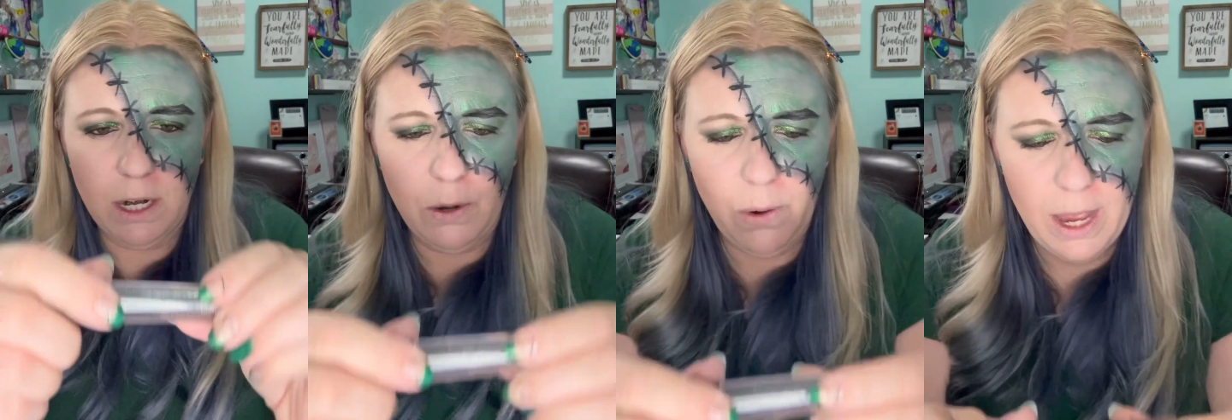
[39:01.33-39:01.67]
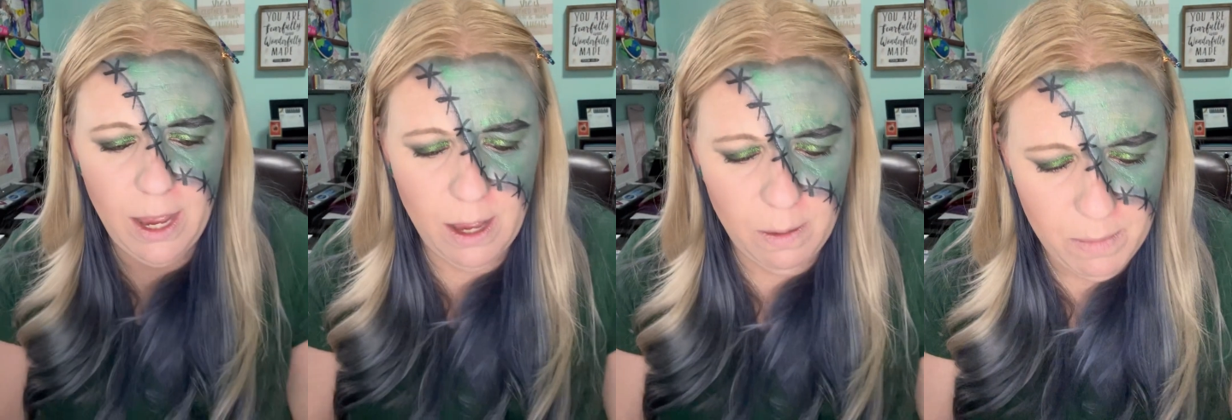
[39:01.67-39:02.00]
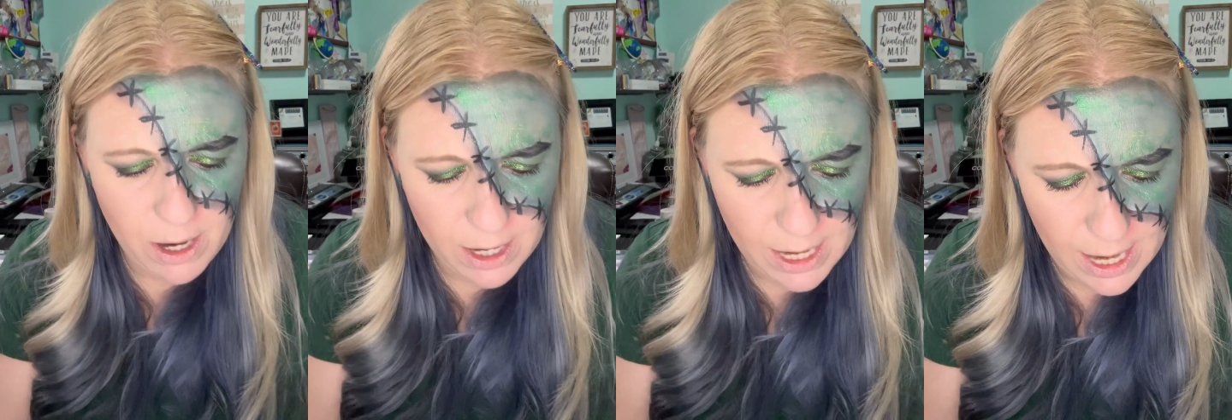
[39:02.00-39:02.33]

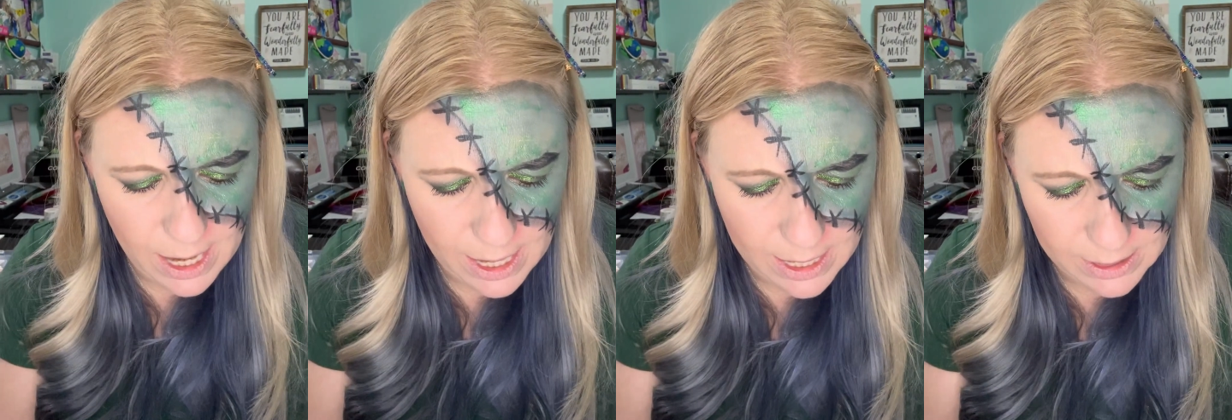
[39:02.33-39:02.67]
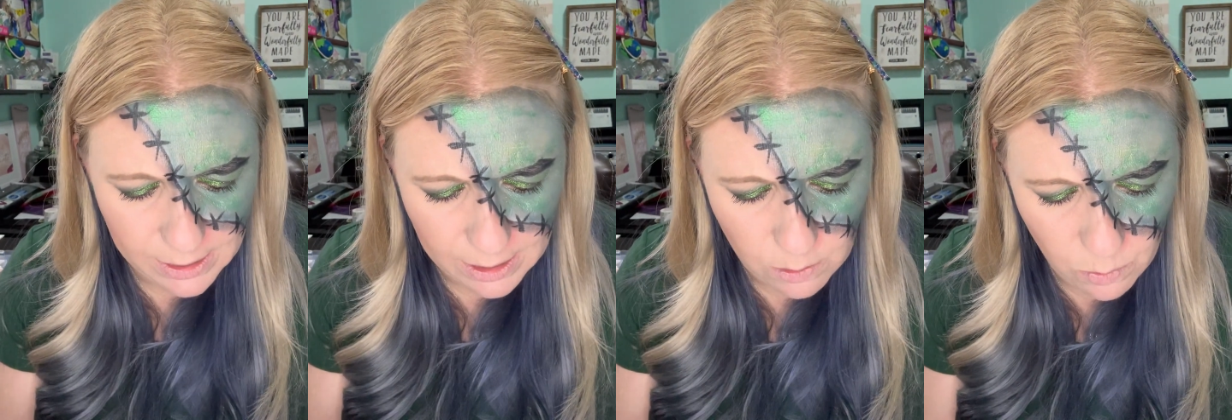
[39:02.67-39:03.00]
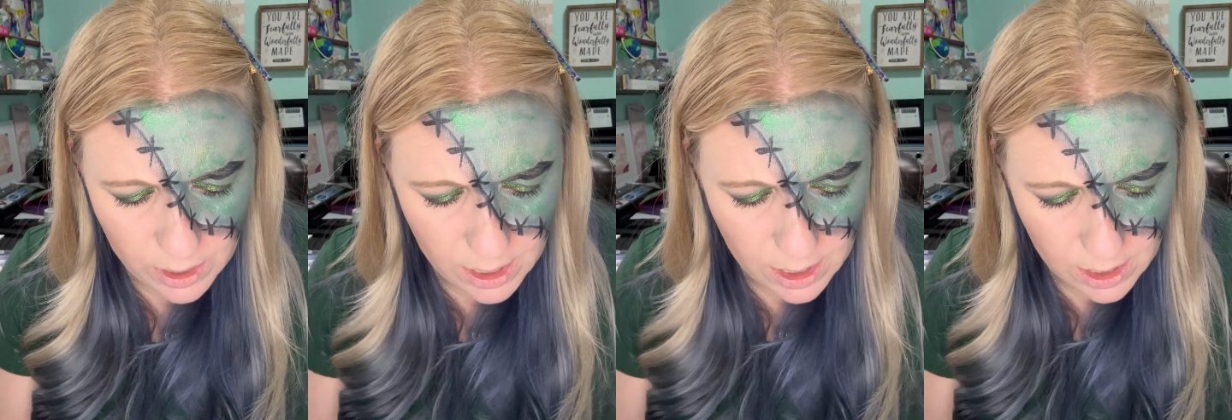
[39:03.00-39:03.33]
Kay
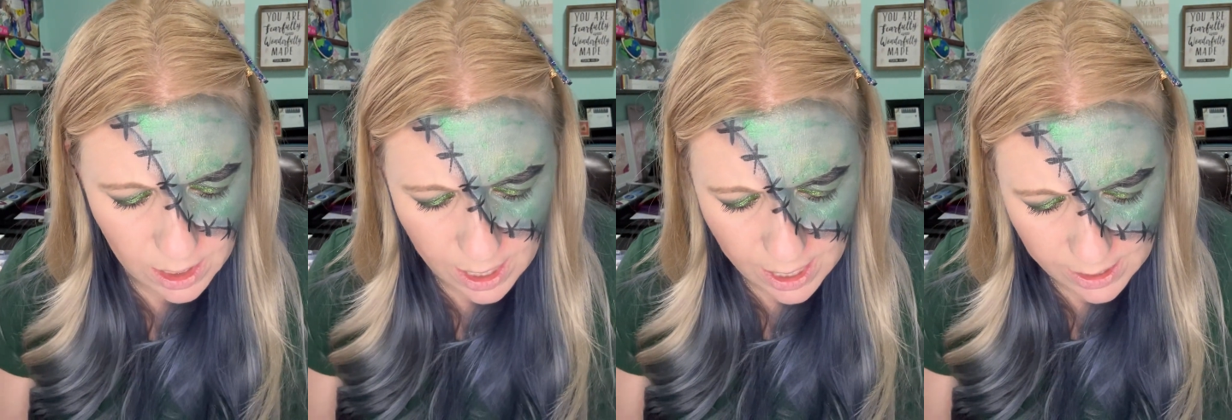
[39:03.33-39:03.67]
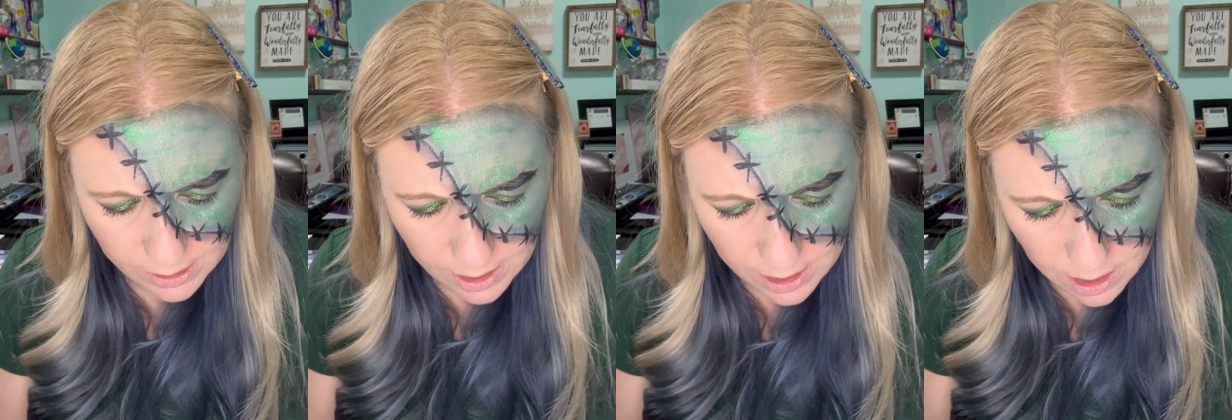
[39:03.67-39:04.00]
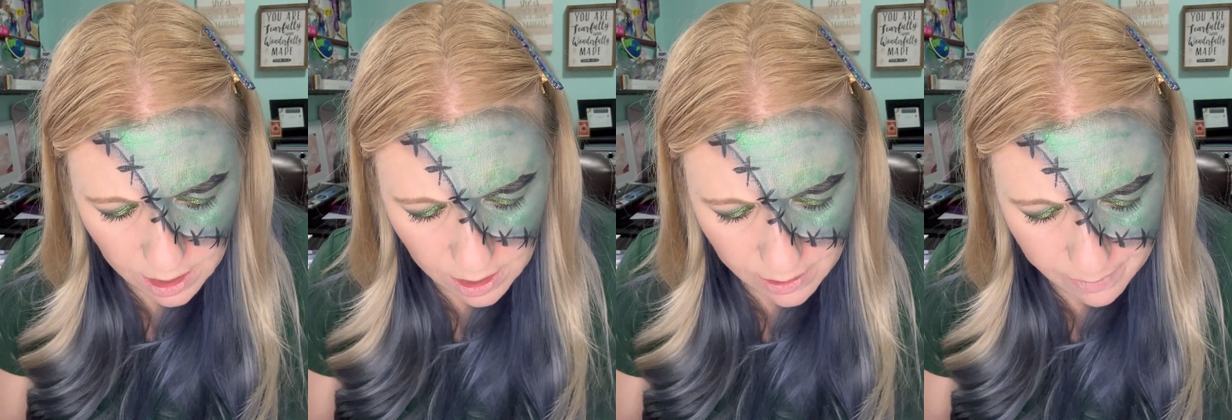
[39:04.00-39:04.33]
liquid
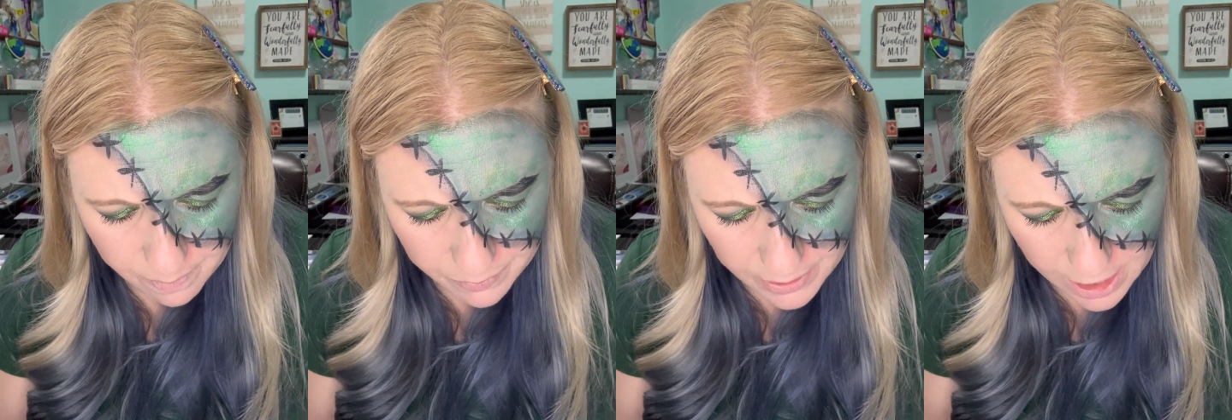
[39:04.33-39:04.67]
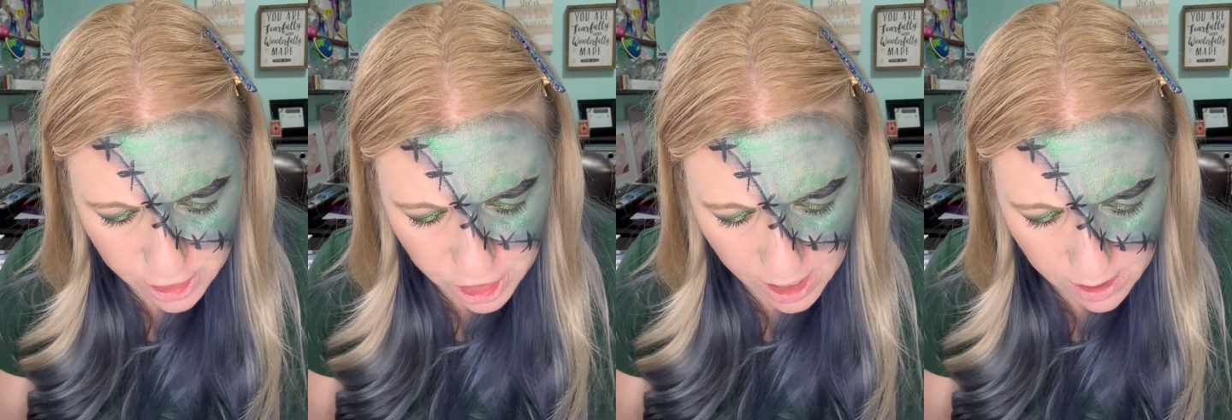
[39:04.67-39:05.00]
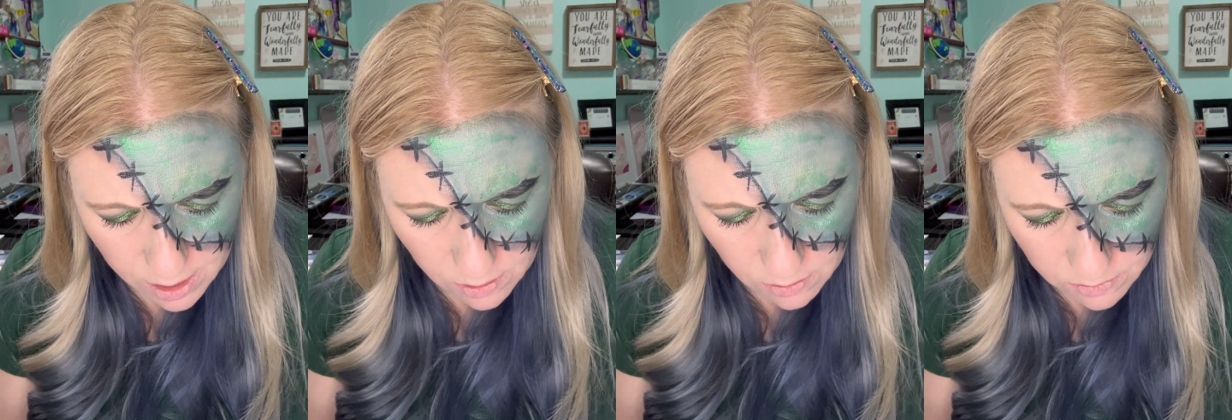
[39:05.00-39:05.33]

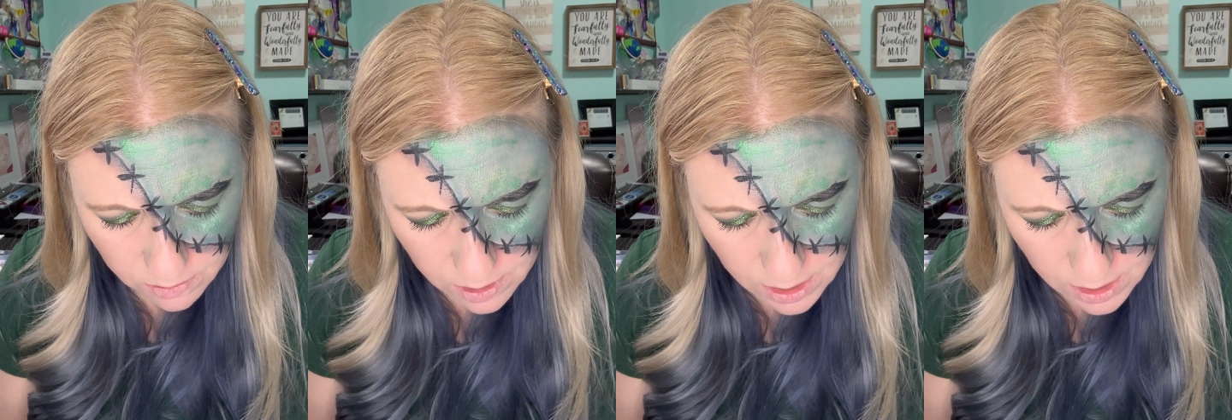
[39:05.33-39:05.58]
eyeshadow.